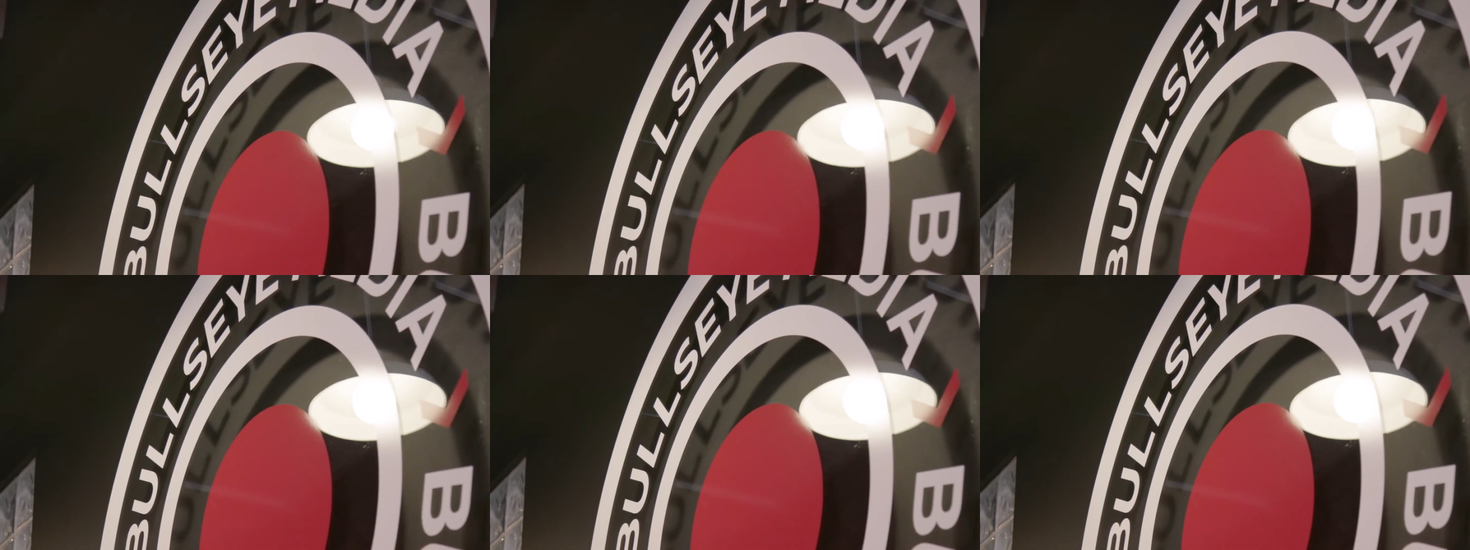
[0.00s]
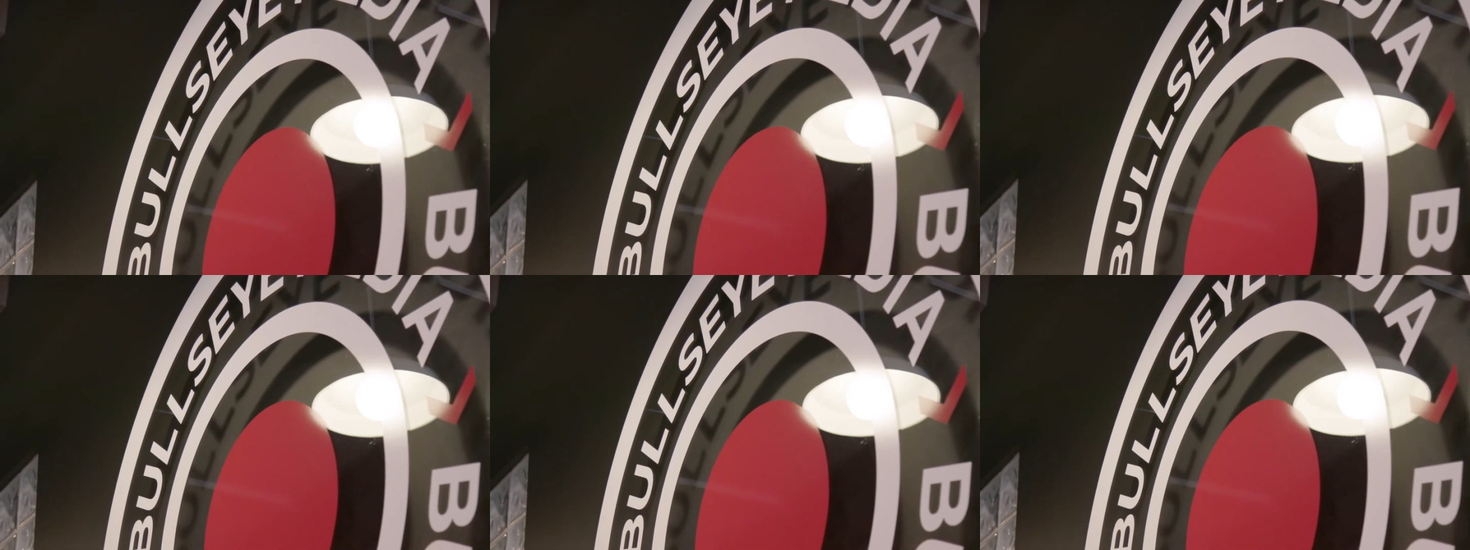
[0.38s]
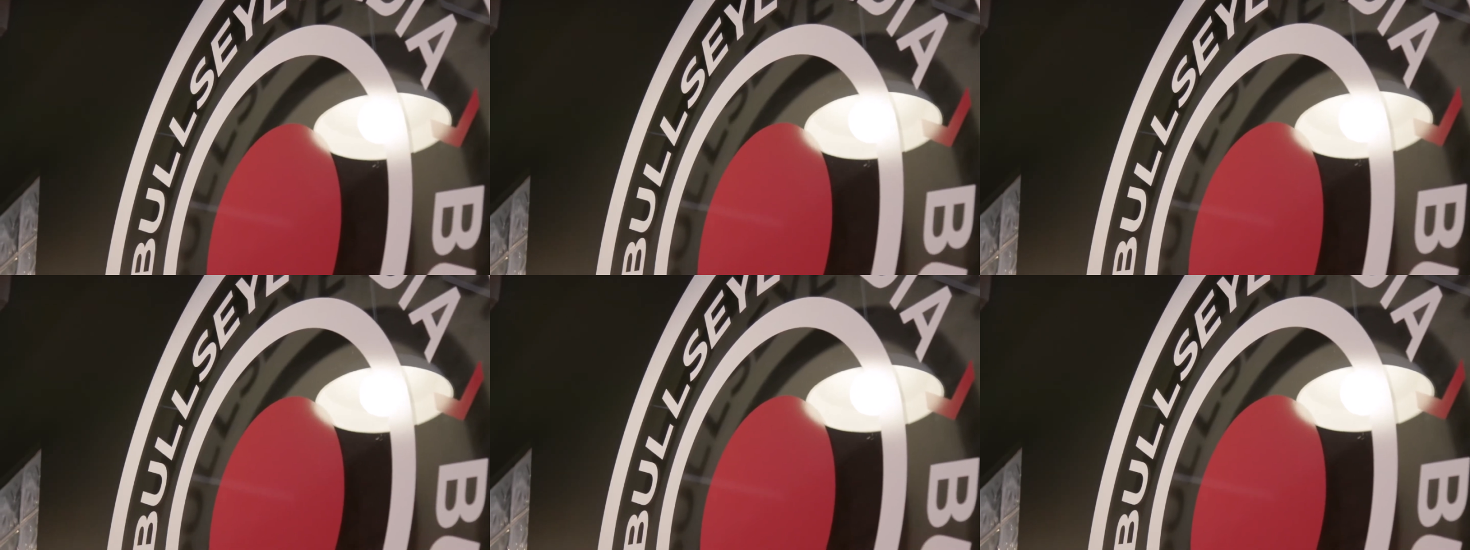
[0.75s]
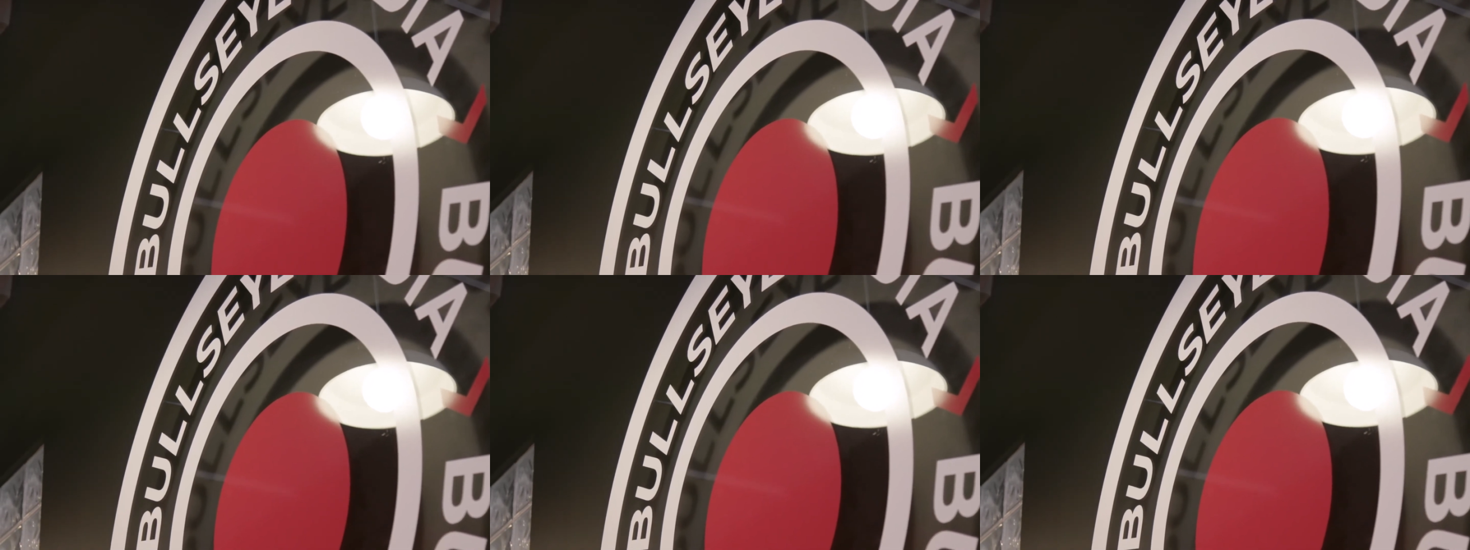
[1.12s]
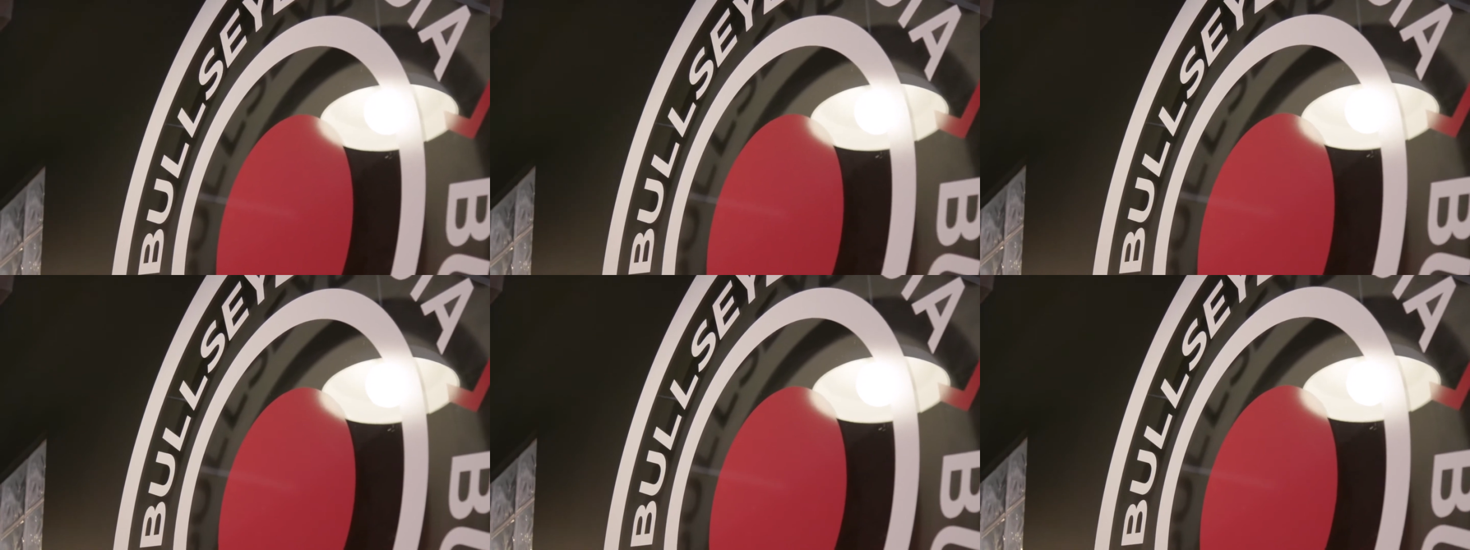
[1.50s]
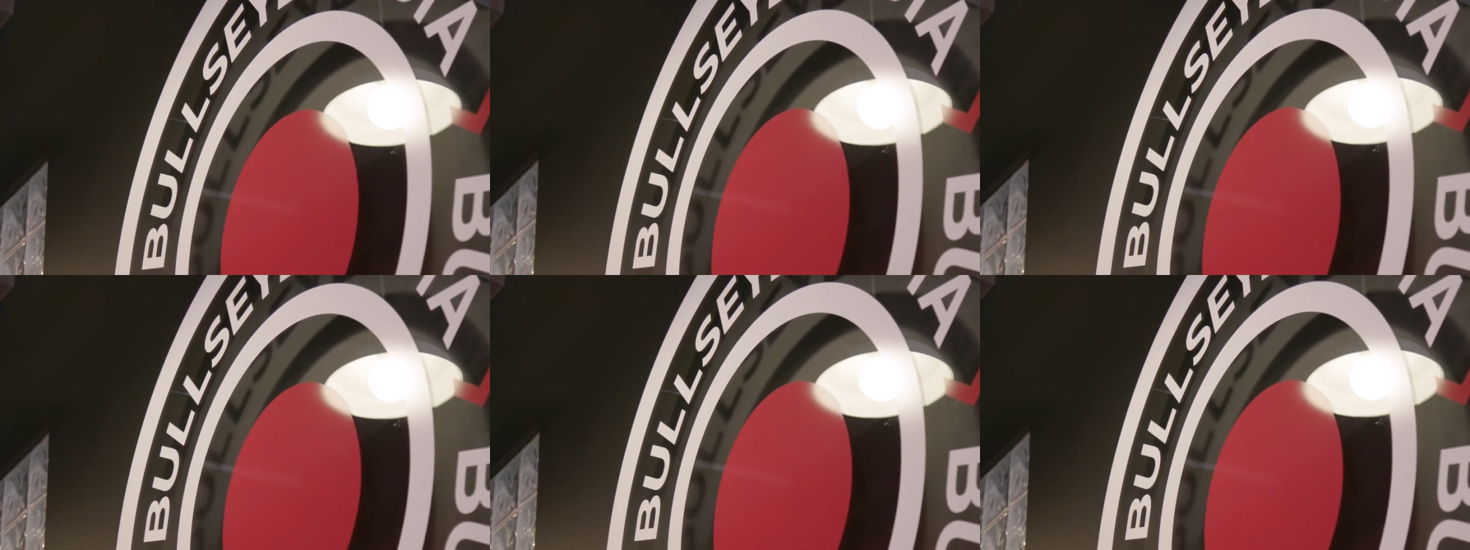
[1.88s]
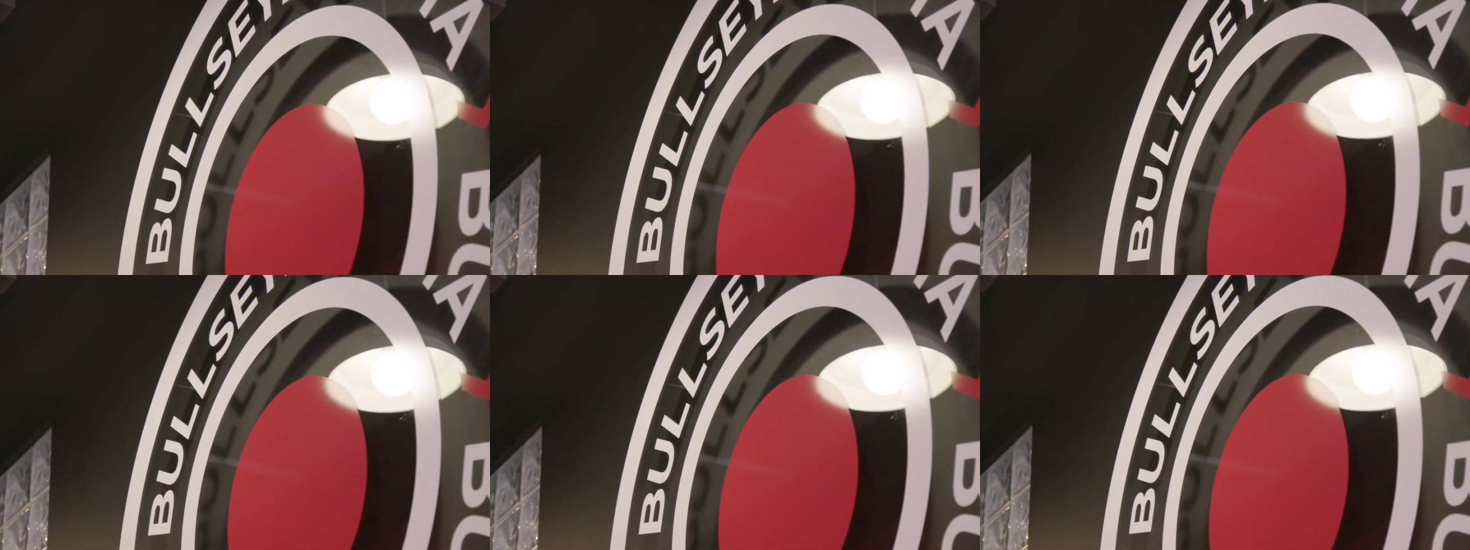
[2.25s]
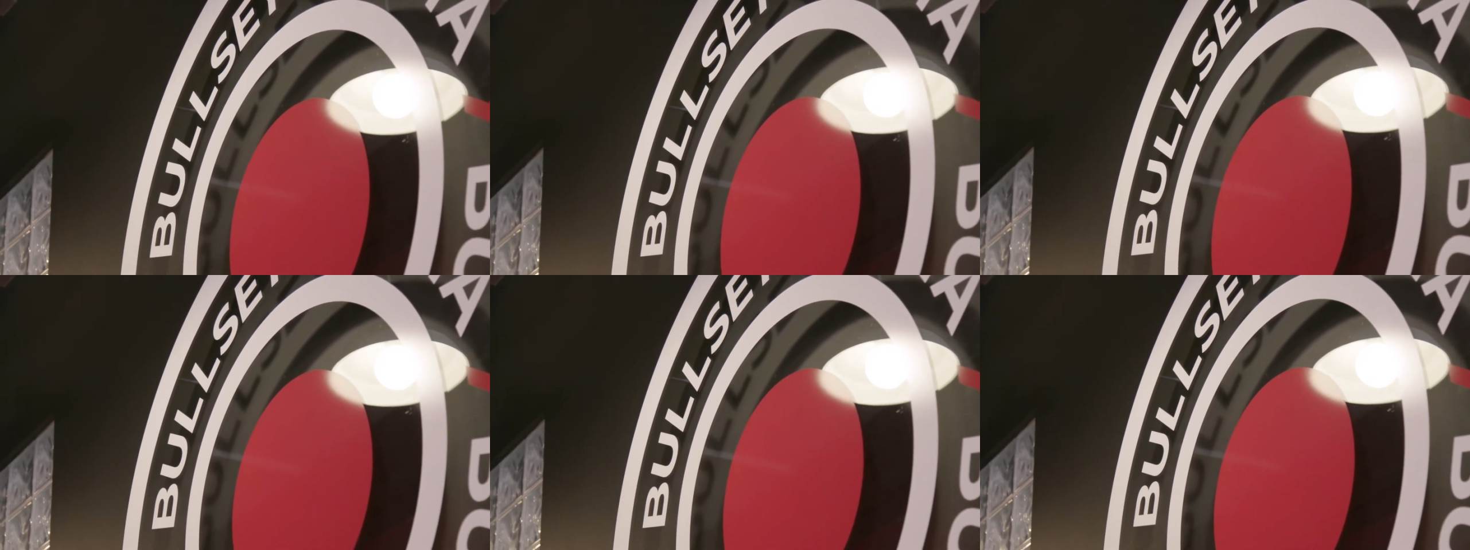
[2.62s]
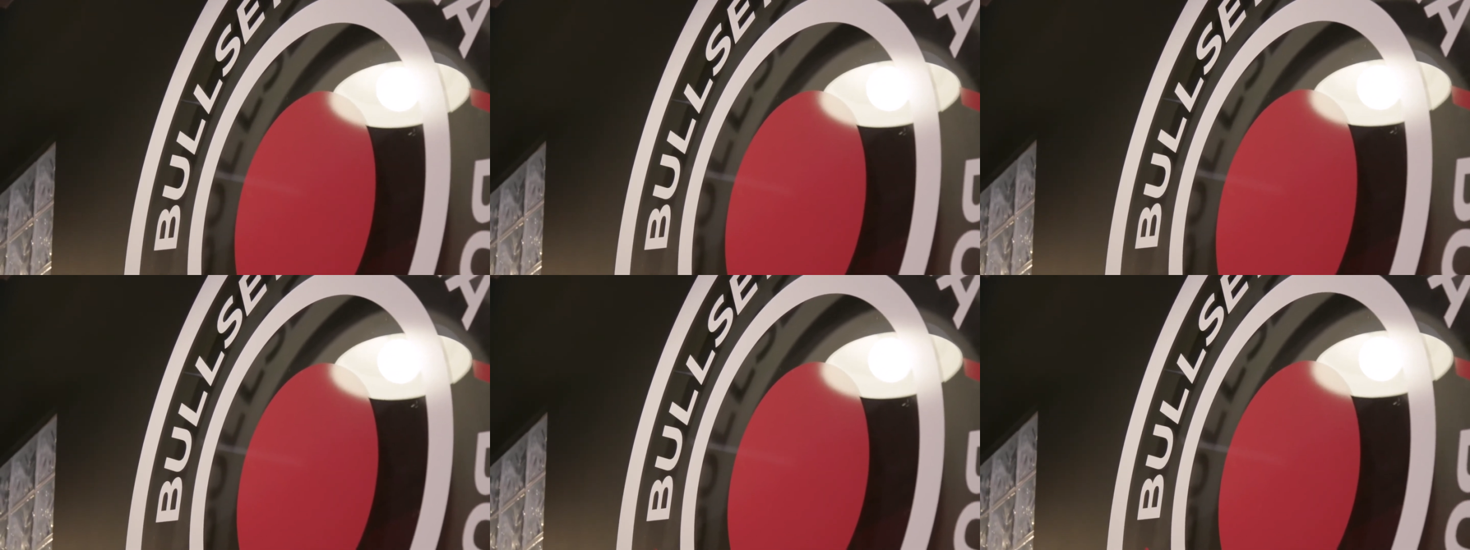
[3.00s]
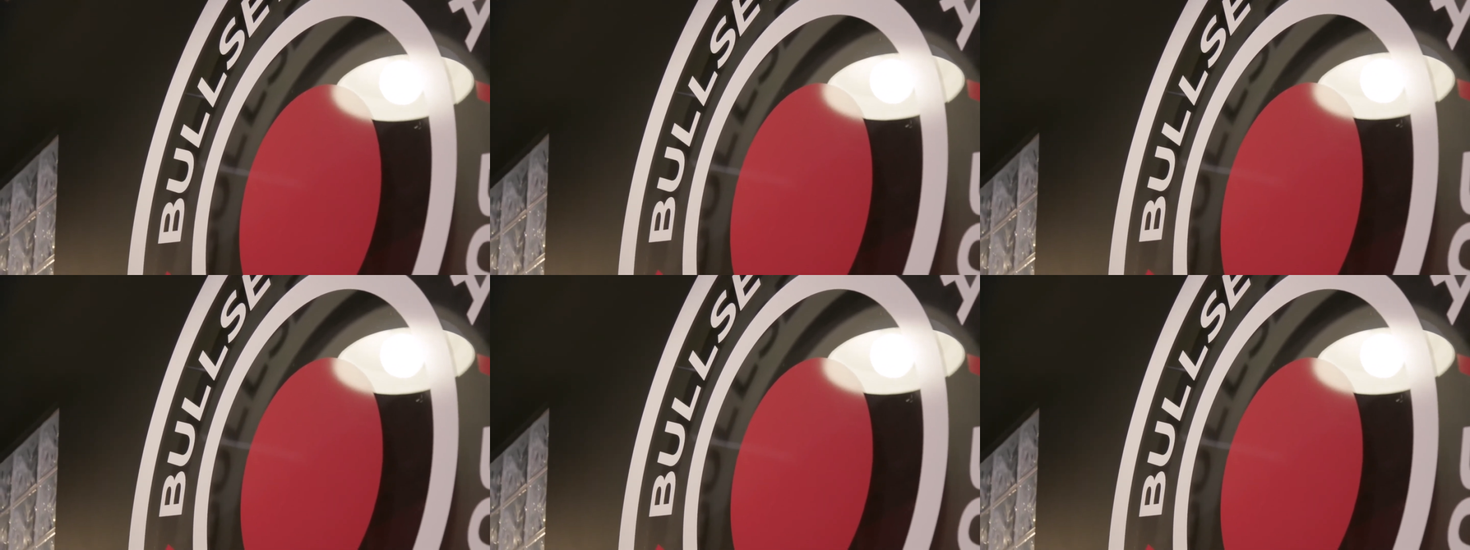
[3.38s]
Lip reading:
[unreadable: no face in view]